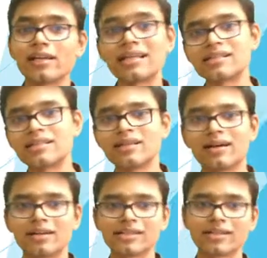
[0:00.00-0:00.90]
easily
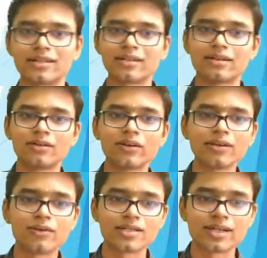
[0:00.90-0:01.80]
understand it. Okay,
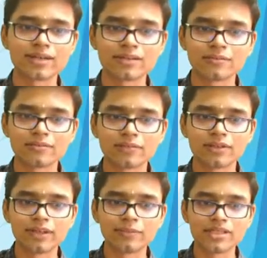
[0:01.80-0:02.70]
one second.
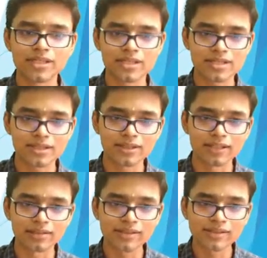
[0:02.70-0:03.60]
Let me just
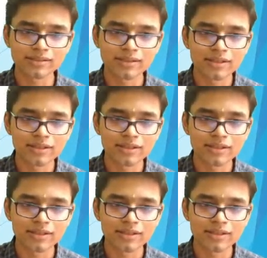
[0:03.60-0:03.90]
clear this.